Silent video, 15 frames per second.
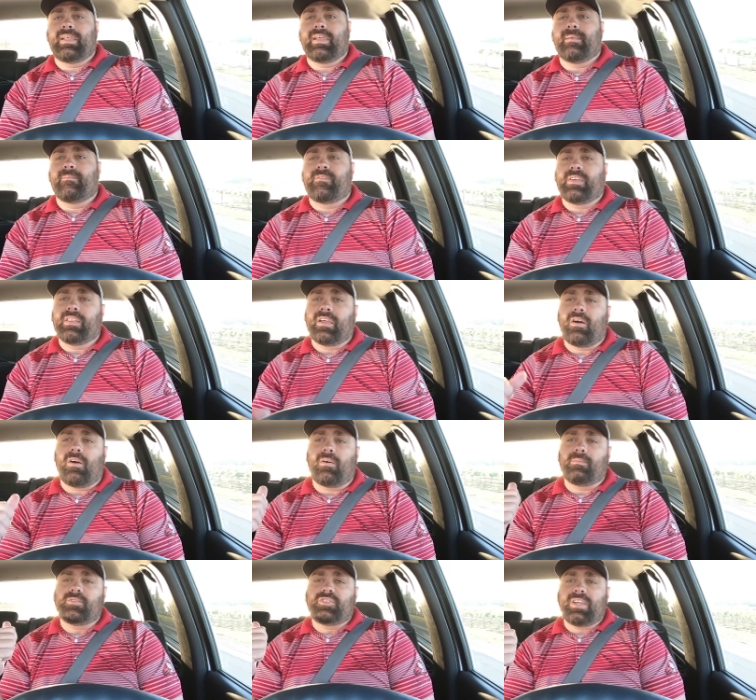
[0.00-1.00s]
I'm feeling
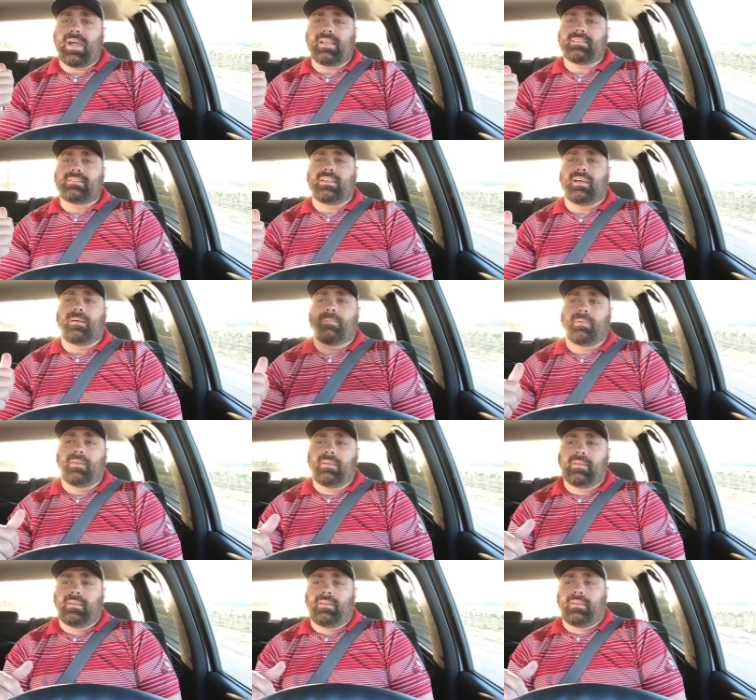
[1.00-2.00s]
all jazzed up.
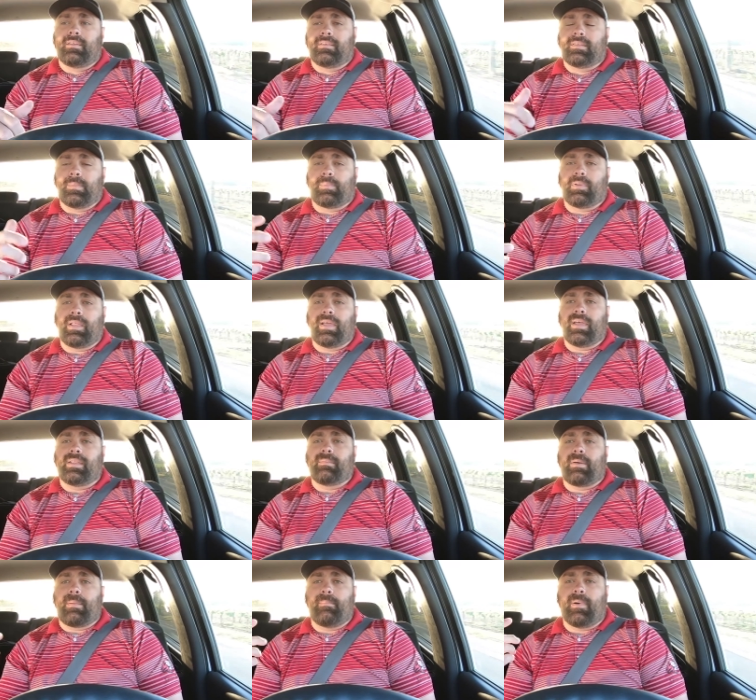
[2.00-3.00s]
The plan
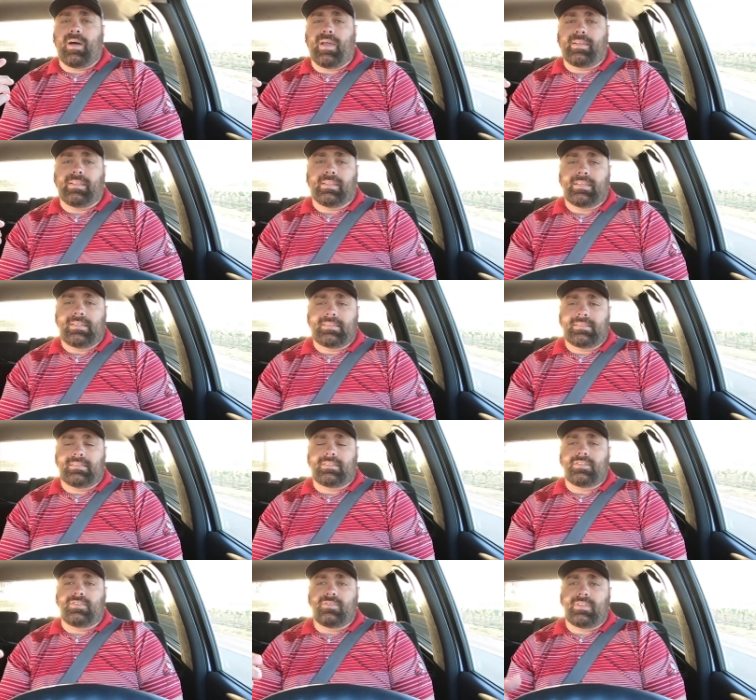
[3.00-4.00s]
in my mind, at least,
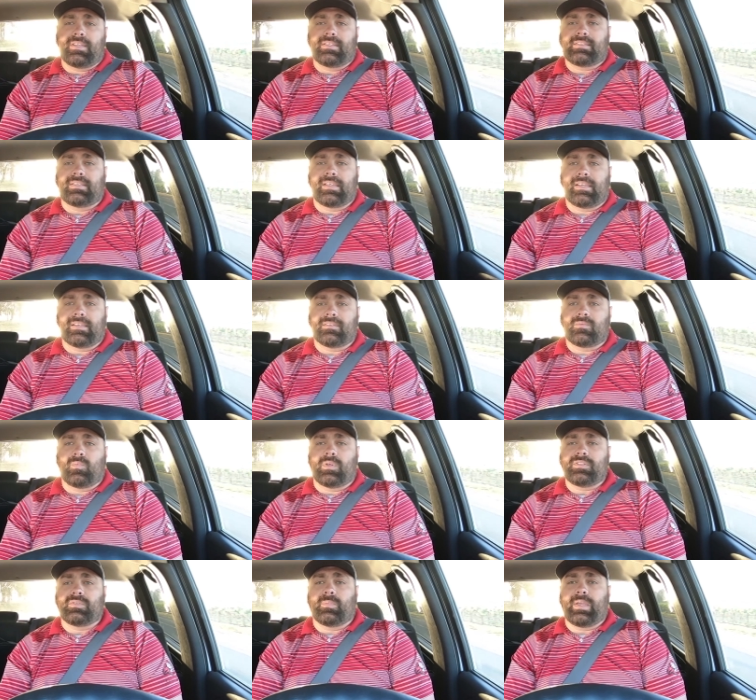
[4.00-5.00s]
is to do these things
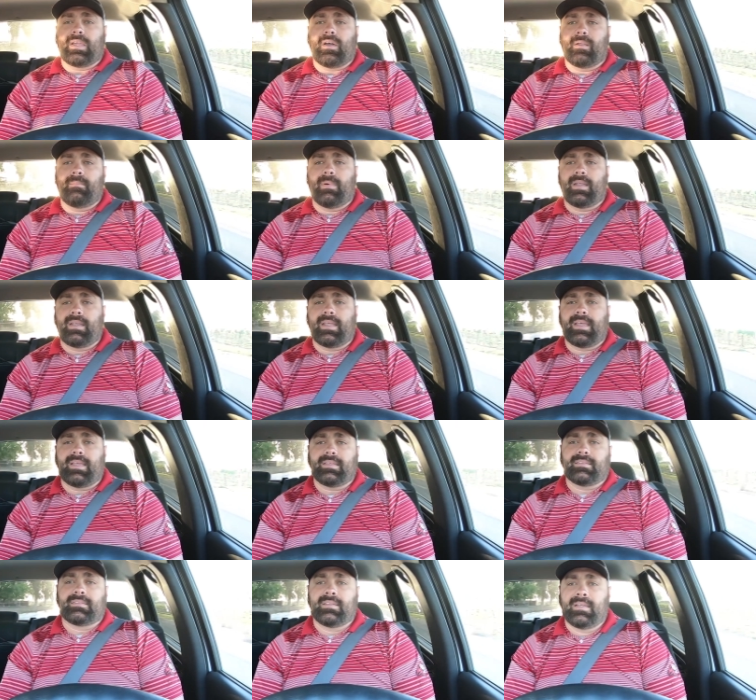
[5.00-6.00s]
once a week on
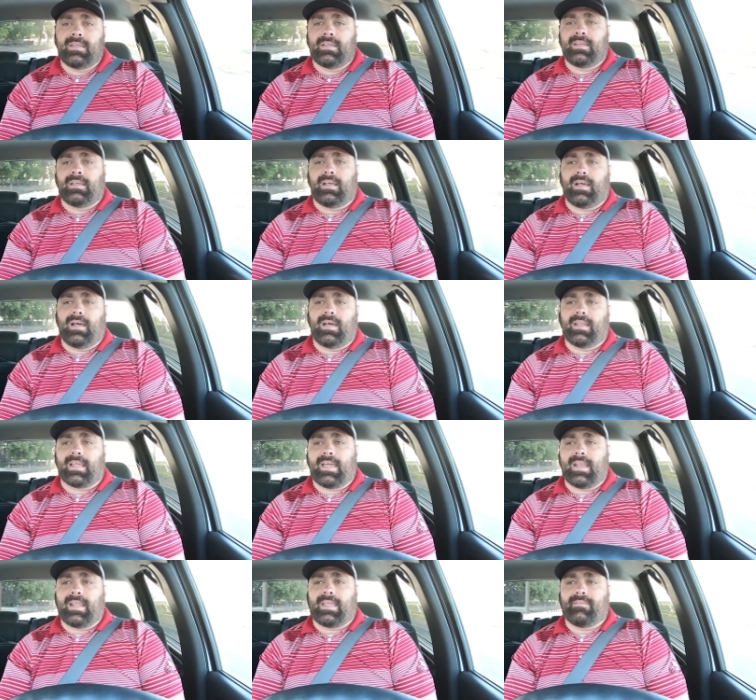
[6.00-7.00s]
Mondays to
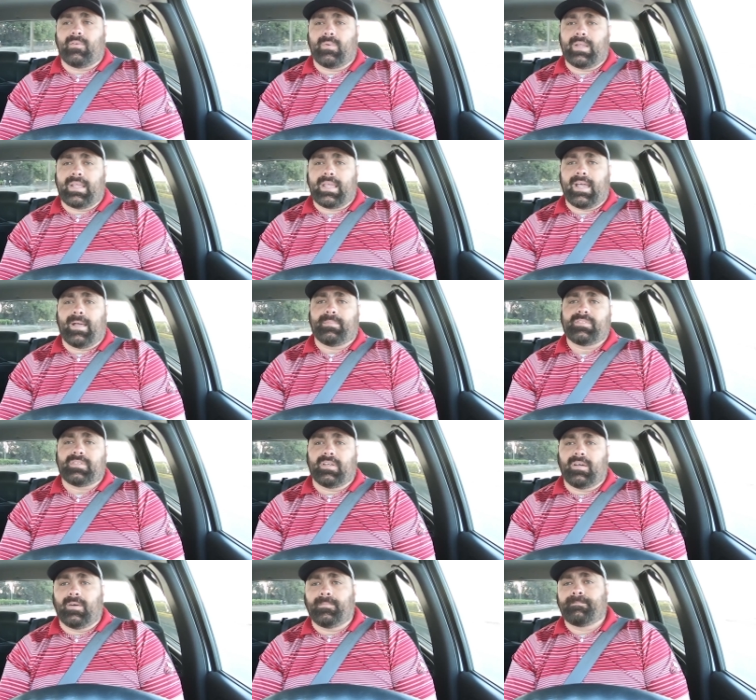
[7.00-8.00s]
kind of give a recap.
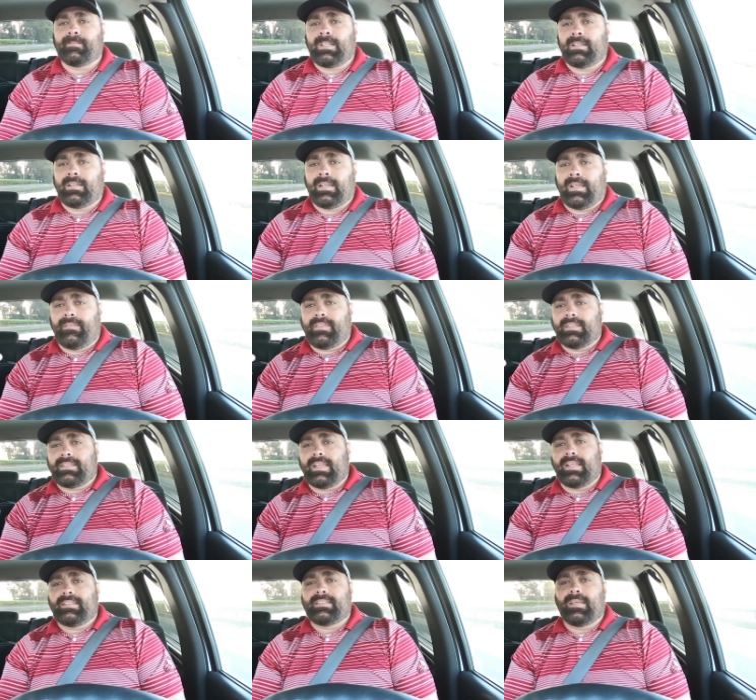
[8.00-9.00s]
So this
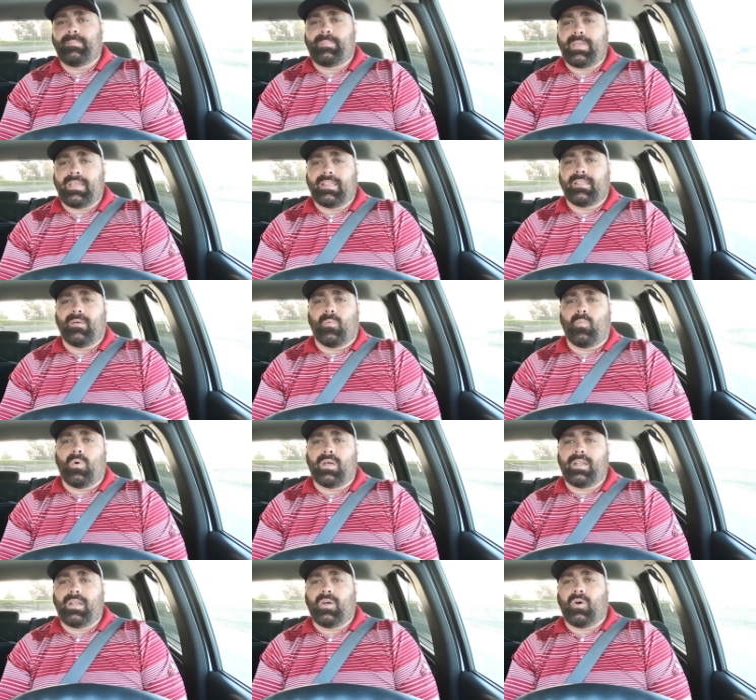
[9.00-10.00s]
ends up being the
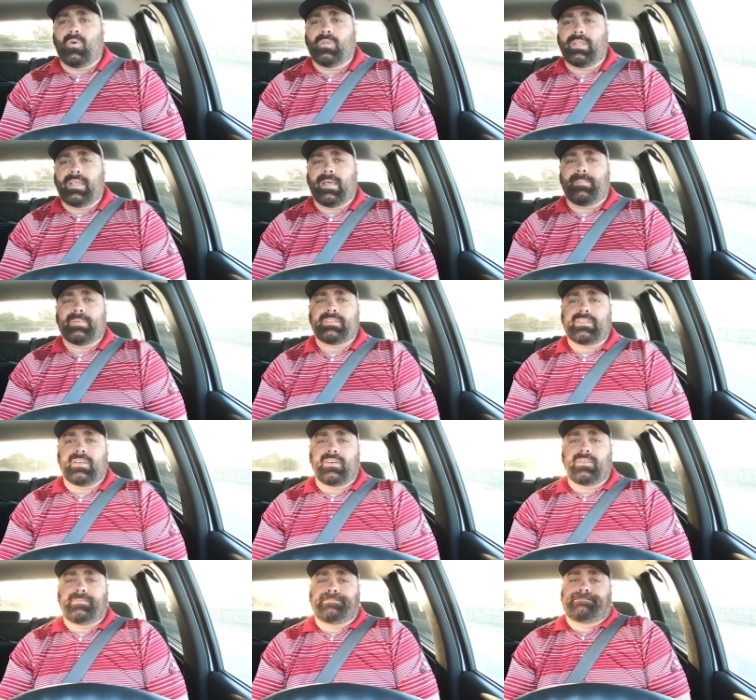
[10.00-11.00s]
one and only
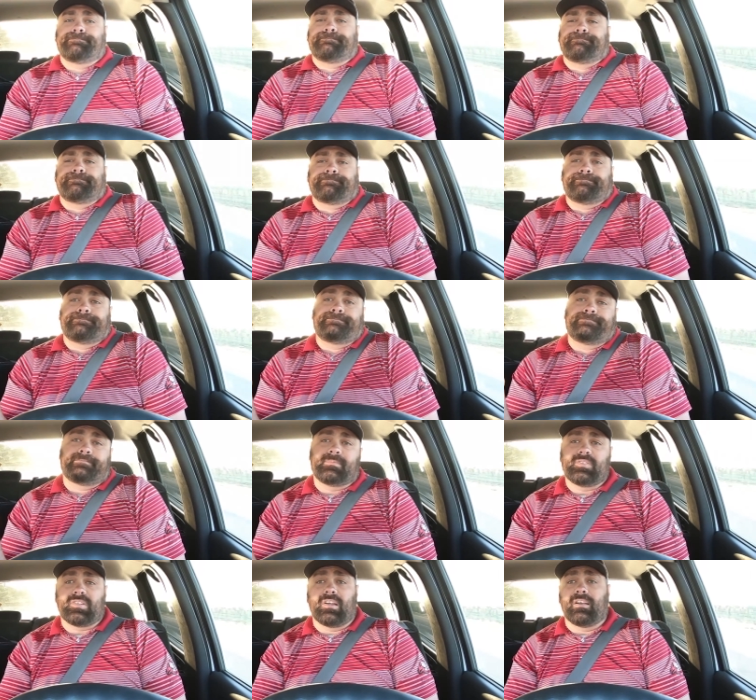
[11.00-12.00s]
episode.
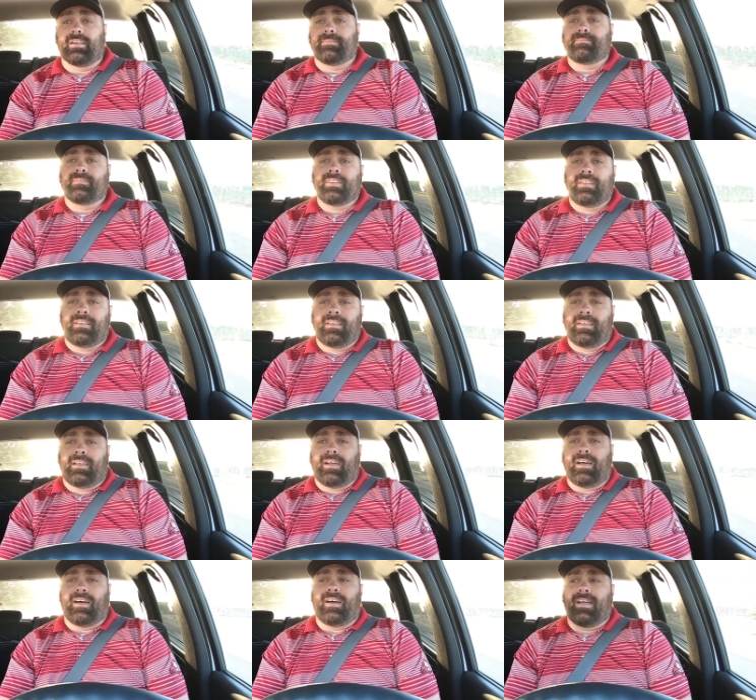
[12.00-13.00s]
Sorry.
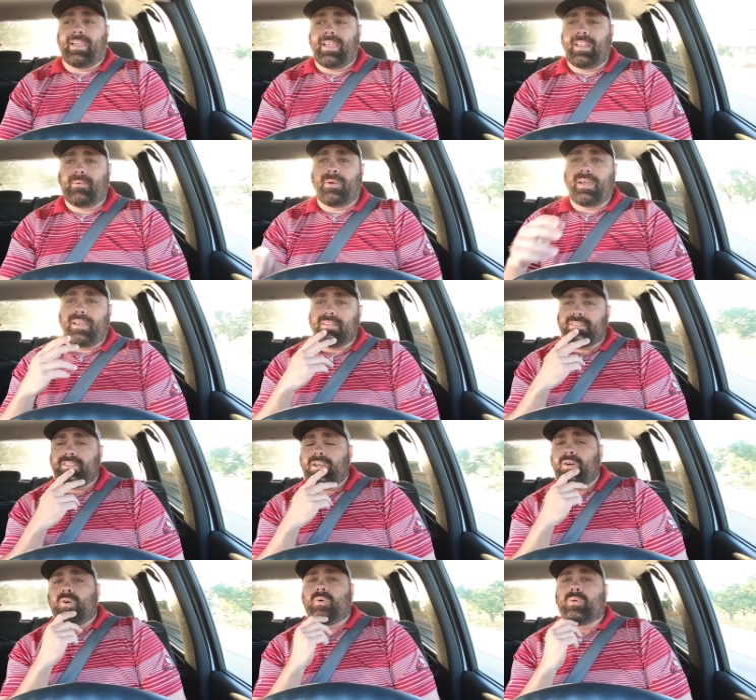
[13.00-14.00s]
Anyway,
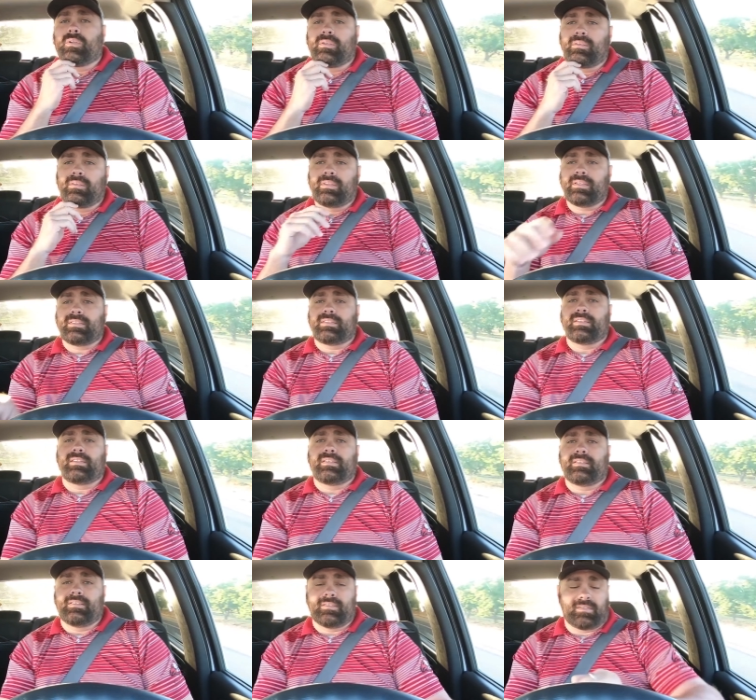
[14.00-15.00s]
so this
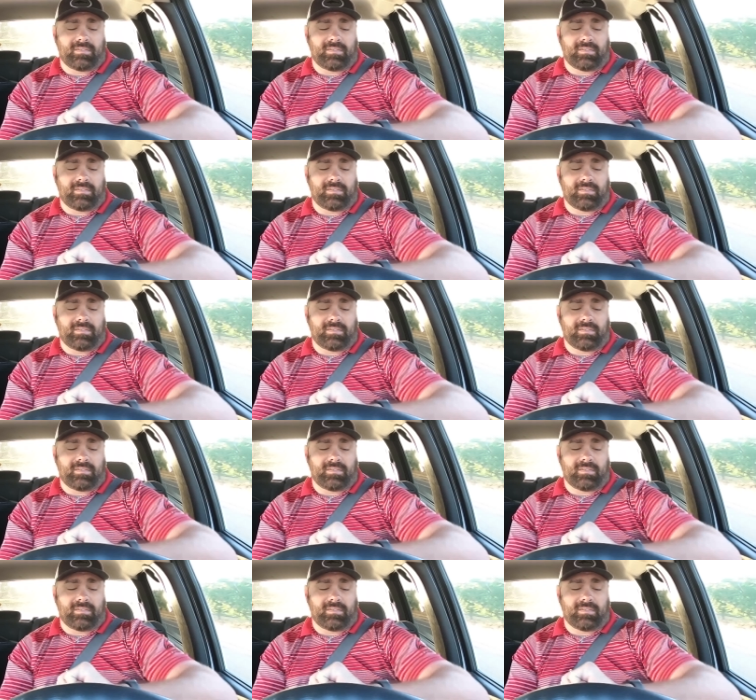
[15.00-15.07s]
is